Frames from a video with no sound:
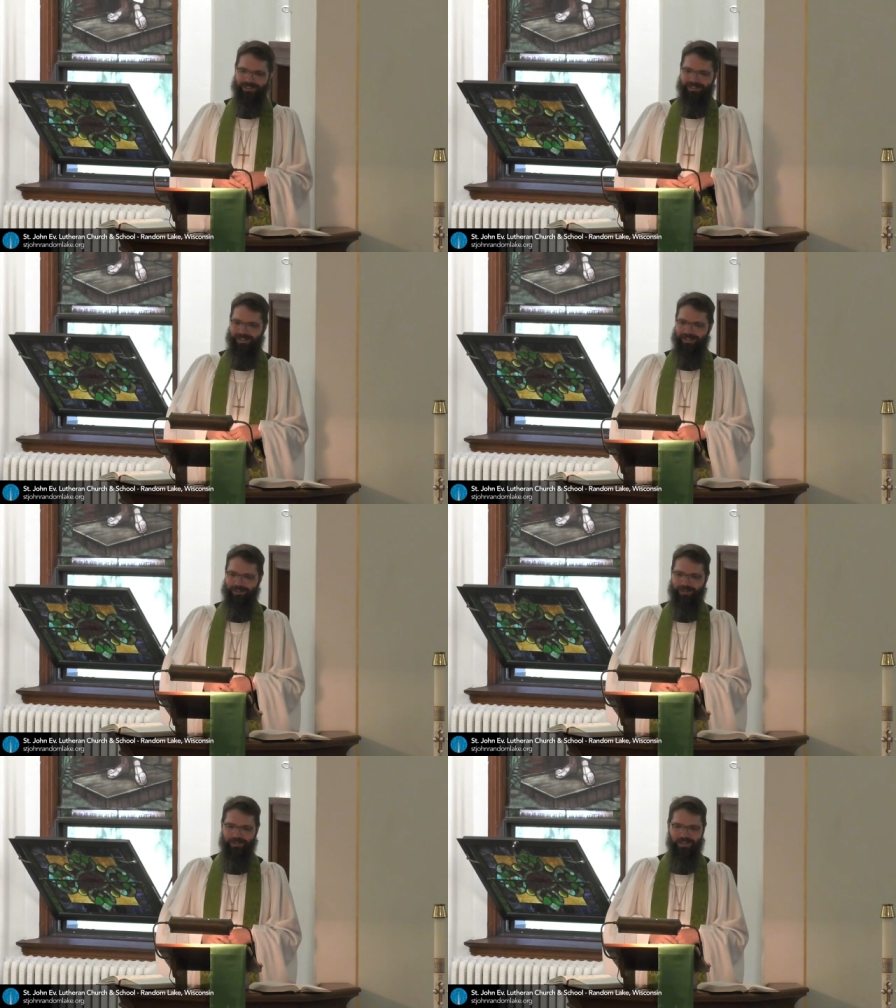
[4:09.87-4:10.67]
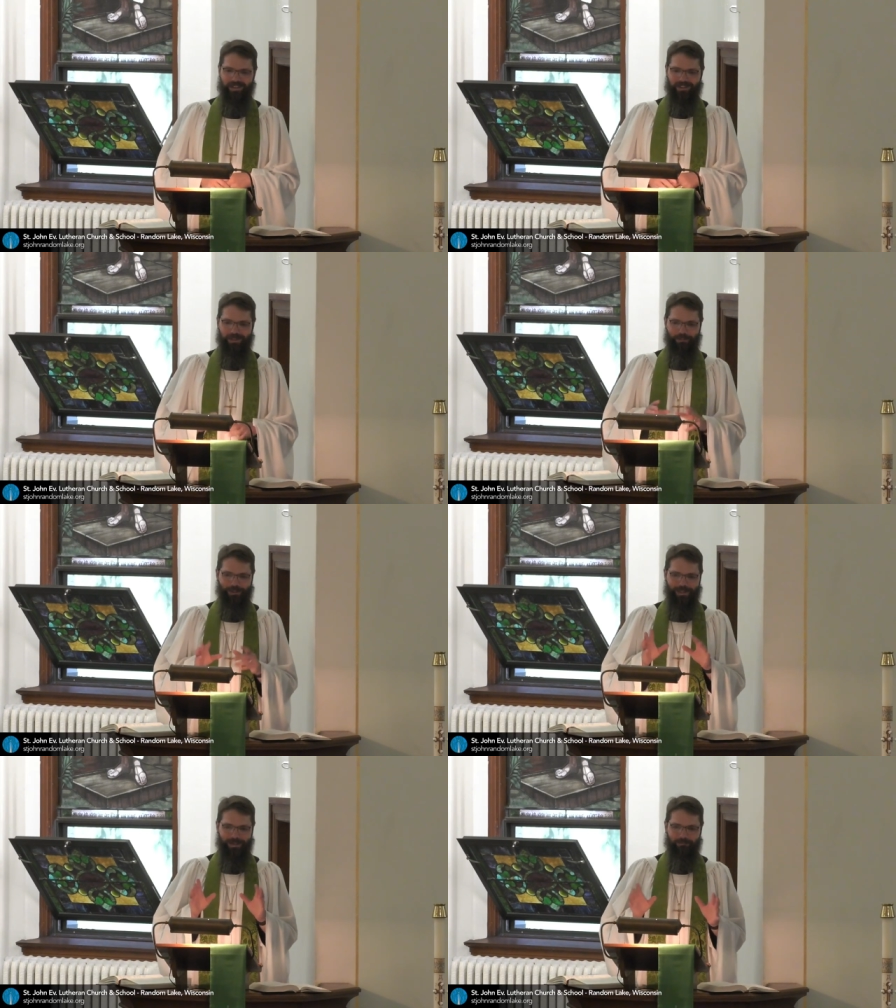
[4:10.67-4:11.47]
uh, the artists take
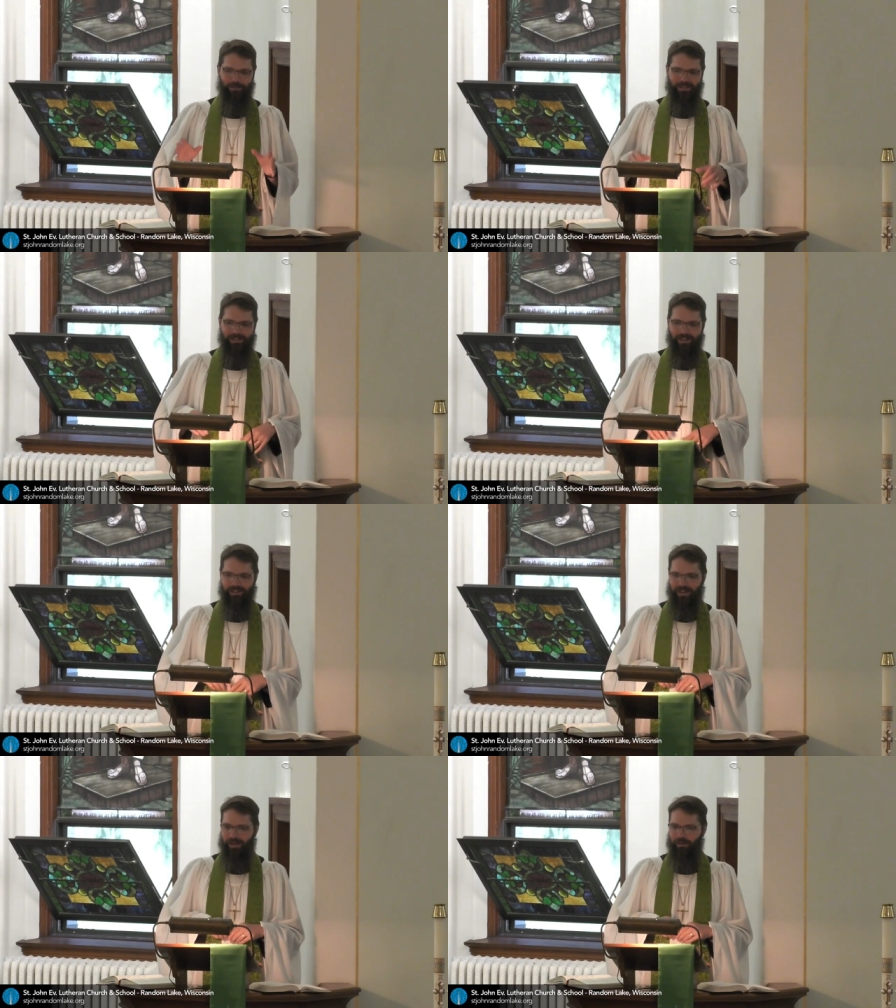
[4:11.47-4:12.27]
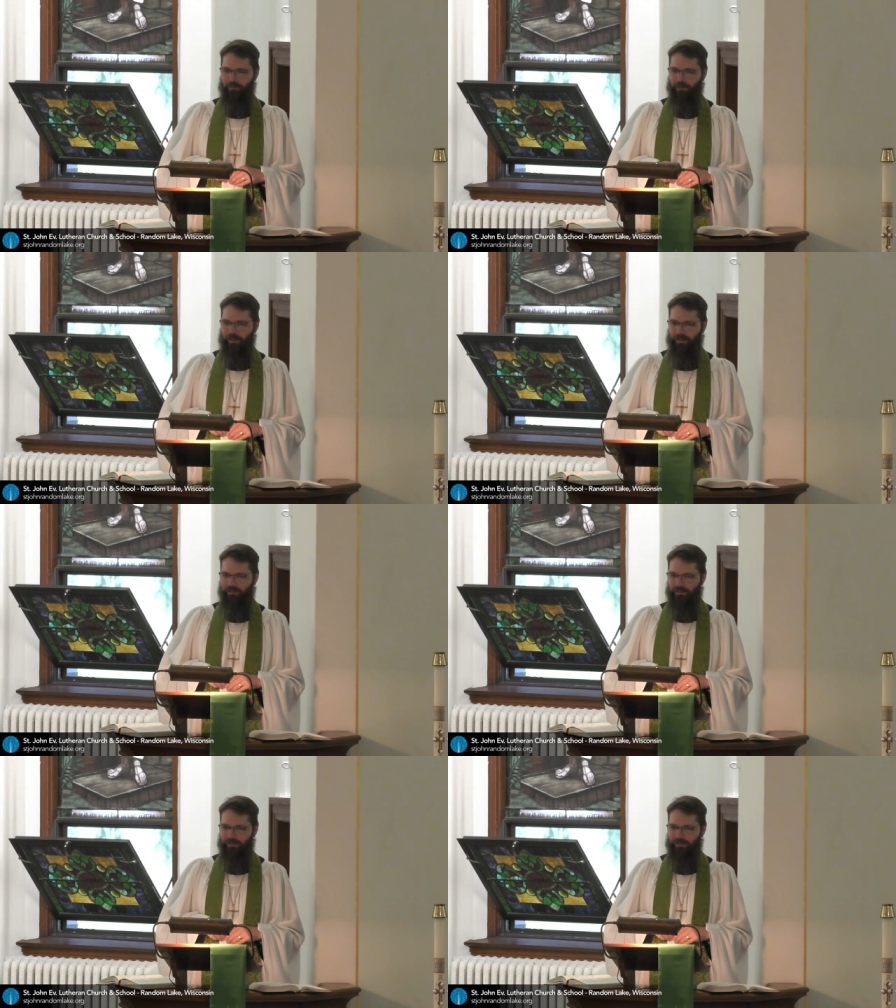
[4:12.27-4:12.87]
liberty and they have the,